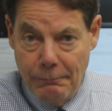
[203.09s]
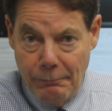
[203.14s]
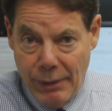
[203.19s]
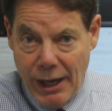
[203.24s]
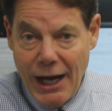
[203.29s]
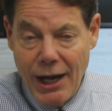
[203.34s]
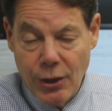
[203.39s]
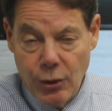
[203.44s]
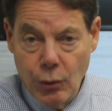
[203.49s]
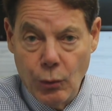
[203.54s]

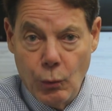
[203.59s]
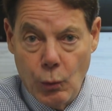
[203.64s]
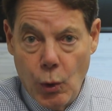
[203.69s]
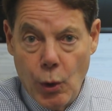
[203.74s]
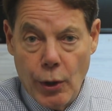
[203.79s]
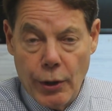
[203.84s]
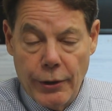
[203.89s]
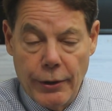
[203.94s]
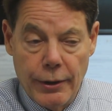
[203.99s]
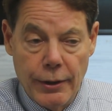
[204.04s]
Bottled
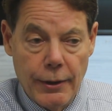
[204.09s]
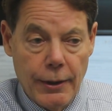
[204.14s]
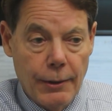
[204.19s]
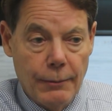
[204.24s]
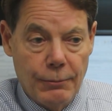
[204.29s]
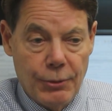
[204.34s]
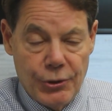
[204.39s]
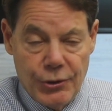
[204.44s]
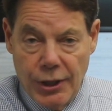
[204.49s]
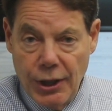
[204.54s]
water,
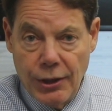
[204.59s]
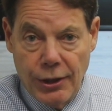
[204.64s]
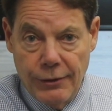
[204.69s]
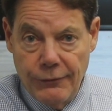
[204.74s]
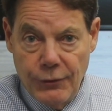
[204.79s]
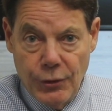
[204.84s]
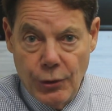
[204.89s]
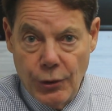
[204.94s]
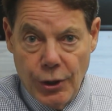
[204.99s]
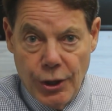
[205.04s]
particularly
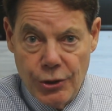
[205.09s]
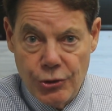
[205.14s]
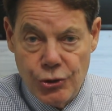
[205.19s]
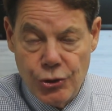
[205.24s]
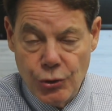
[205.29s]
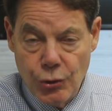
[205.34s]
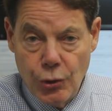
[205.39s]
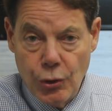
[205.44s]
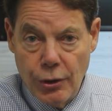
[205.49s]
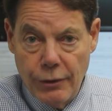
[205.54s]
if you're
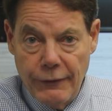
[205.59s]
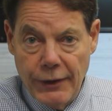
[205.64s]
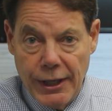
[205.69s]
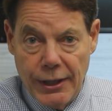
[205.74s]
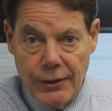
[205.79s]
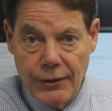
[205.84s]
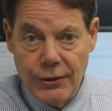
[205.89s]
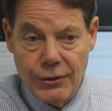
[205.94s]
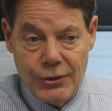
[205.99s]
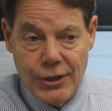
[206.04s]
unsure of
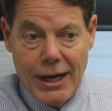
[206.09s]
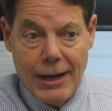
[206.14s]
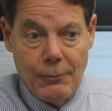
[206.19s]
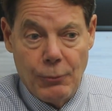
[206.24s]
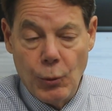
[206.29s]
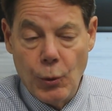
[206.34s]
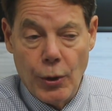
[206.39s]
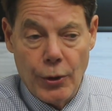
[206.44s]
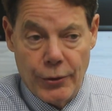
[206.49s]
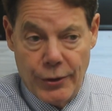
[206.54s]
any of the
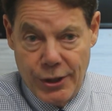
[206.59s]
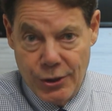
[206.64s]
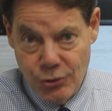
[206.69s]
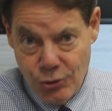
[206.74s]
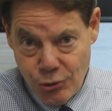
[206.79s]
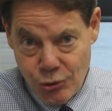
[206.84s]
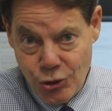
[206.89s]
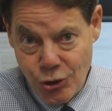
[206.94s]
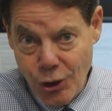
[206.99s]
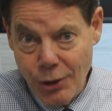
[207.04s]
tap water, and
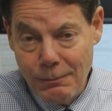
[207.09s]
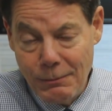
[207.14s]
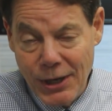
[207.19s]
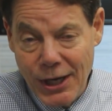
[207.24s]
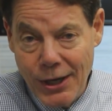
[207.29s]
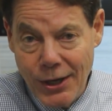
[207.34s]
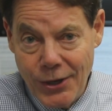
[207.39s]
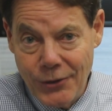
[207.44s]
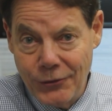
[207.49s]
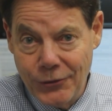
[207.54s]
you should
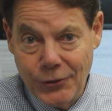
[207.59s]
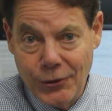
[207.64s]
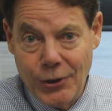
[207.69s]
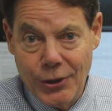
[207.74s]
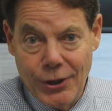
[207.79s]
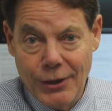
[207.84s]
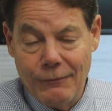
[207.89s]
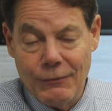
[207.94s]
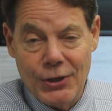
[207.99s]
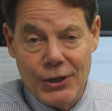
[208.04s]
be
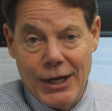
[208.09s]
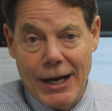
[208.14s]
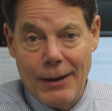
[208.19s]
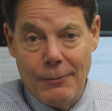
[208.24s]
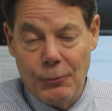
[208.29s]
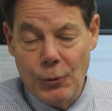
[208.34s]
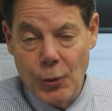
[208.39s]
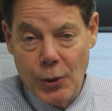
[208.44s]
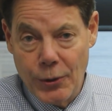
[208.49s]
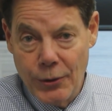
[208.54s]
uncertain of the
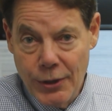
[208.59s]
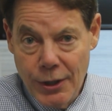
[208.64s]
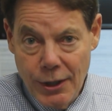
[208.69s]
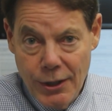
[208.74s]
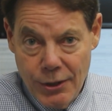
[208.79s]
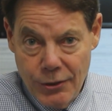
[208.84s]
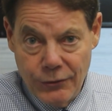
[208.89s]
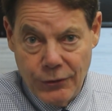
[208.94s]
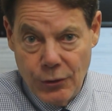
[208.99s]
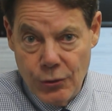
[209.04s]
tap water,
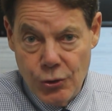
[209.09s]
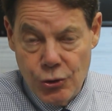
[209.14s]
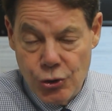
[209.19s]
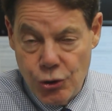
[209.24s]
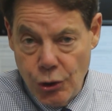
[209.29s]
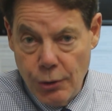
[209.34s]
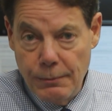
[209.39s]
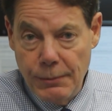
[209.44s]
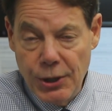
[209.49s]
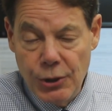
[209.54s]
so you
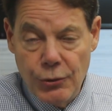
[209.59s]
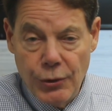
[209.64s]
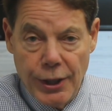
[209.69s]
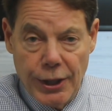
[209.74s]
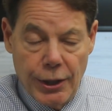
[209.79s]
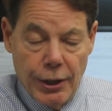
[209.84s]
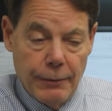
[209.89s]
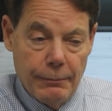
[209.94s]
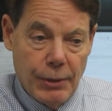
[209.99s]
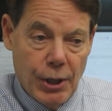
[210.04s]
should be
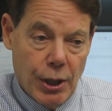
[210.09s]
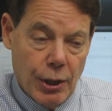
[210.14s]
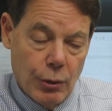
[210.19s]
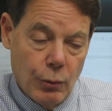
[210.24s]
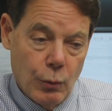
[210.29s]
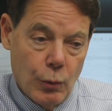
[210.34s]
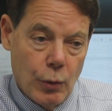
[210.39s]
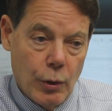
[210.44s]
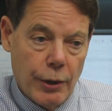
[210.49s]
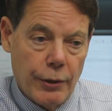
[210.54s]
drinking
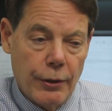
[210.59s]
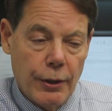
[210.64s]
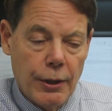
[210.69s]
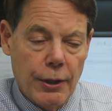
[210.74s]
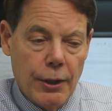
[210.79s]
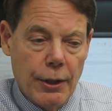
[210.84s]
bottled water.